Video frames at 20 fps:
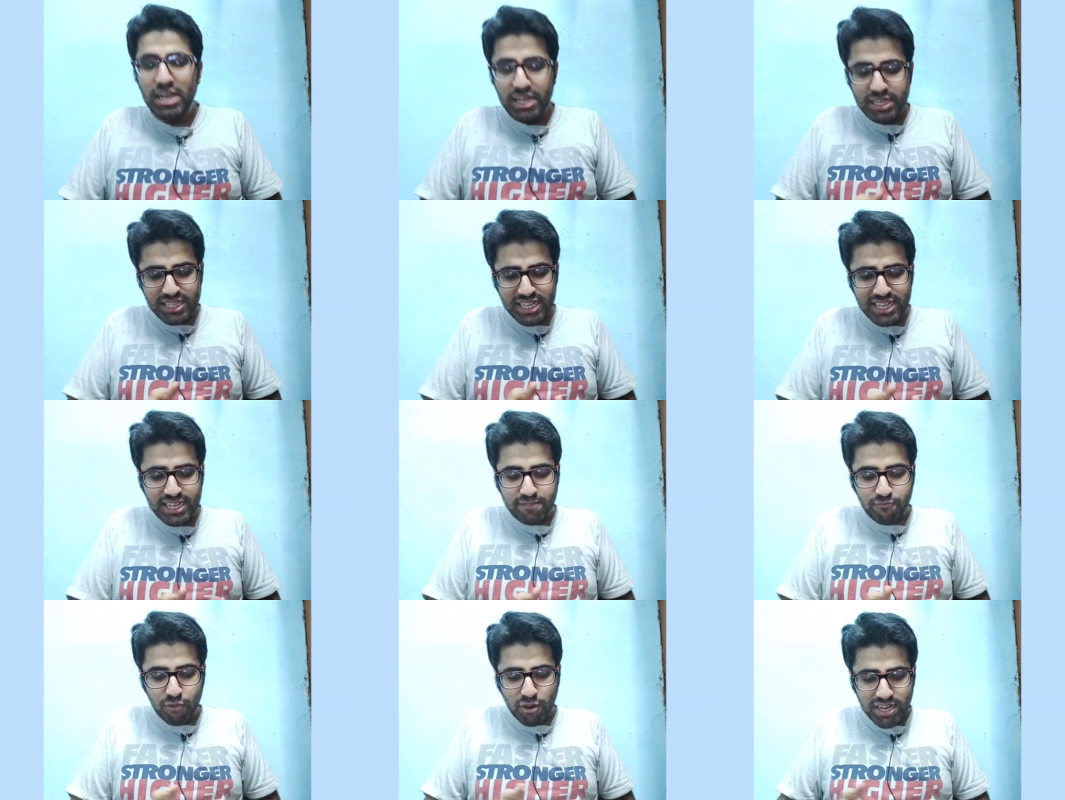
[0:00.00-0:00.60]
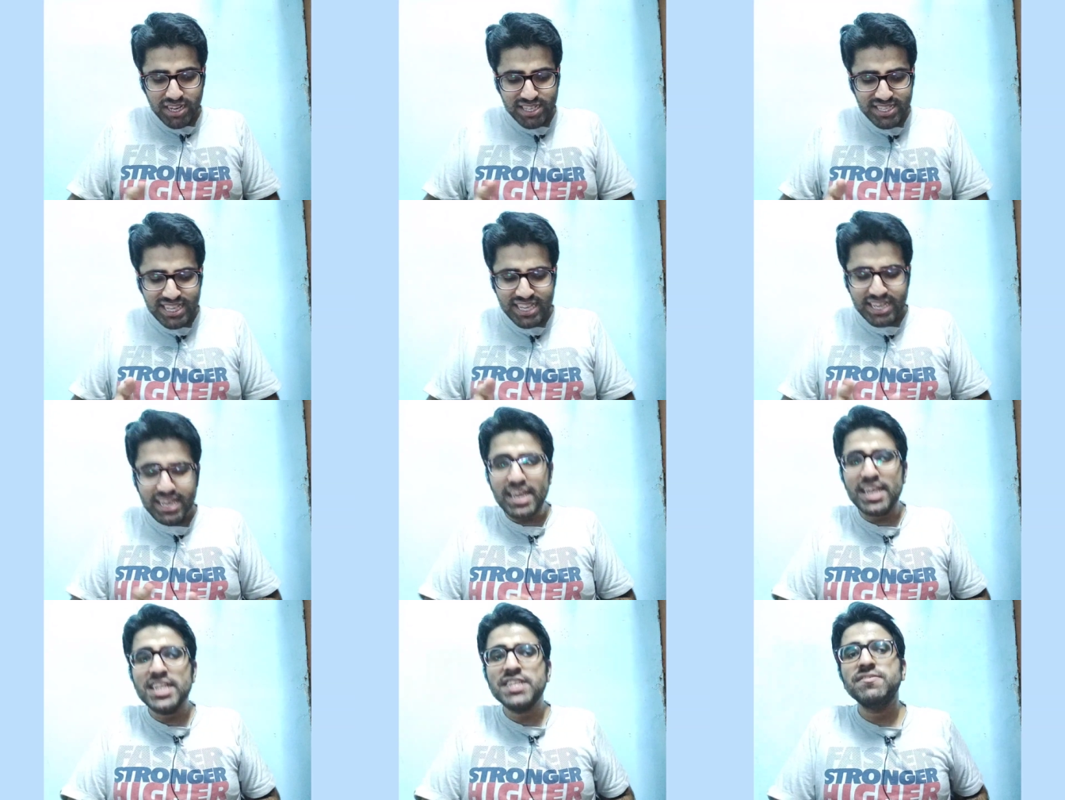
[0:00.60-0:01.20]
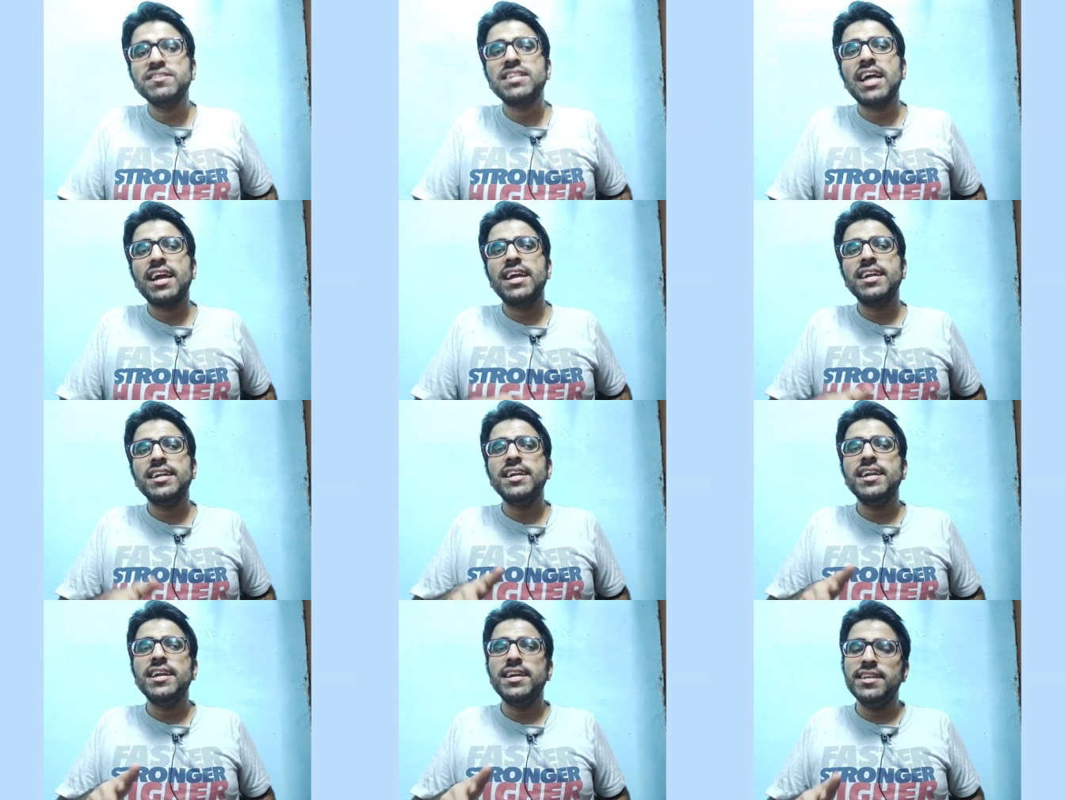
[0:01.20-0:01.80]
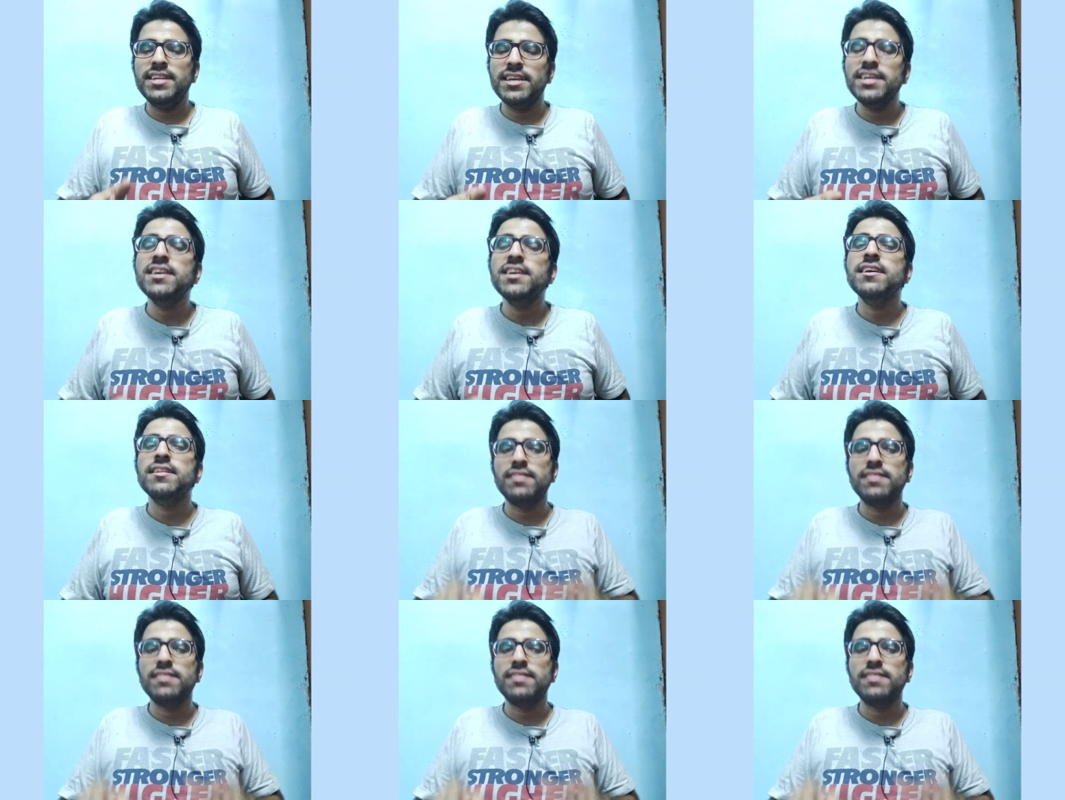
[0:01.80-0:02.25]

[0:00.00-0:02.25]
See, what is the case with I I T Delhi,